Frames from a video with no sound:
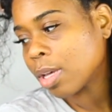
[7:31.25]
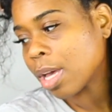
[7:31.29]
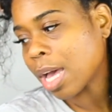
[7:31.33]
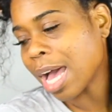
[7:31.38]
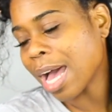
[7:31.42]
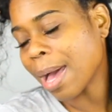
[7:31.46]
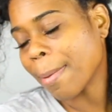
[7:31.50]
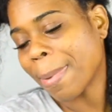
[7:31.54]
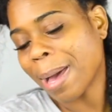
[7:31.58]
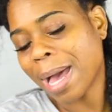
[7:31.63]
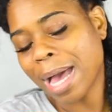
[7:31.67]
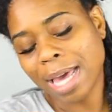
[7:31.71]

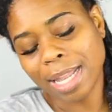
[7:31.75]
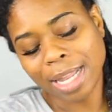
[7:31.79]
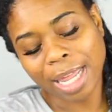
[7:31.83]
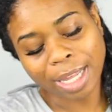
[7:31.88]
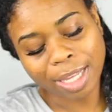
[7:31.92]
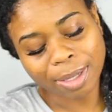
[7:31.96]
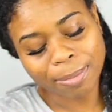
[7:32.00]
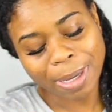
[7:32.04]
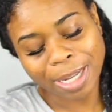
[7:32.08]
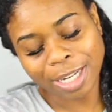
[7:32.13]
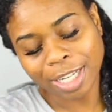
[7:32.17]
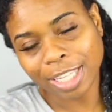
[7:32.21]
I buy
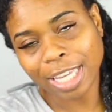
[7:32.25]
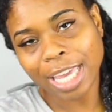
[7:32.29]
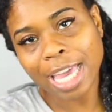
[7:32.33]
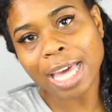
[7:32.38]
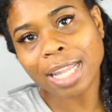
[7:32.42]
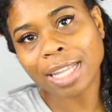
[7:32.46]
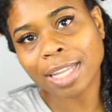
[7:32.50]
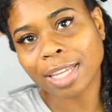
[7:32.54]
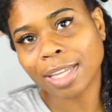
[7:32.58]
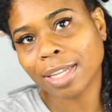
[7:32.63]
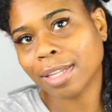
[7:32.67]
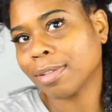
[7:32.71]
like by the
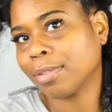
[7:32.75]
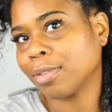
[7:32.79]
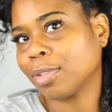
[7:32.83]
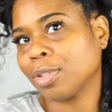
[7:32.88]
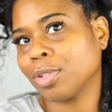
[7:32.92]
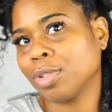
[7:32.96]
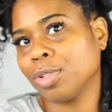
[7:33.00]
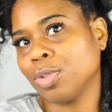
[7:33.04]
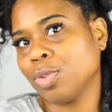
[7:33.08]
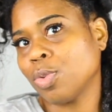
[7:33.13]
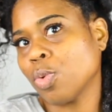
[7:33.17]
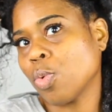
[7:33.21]
gallon.
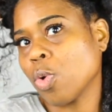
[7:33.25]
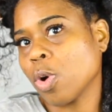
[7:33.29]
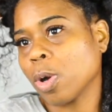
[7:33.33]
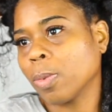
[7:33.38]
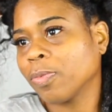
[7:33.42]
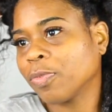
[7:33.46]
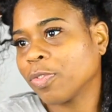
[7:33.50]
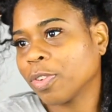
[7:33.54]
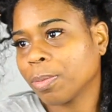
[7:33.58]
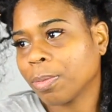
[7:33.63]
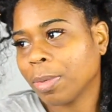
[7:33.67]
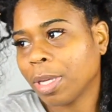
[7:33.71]
Norm
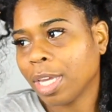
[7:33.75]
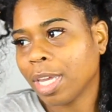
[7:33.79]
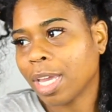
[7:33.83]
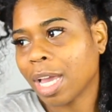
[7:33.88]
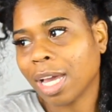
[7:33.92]
for me.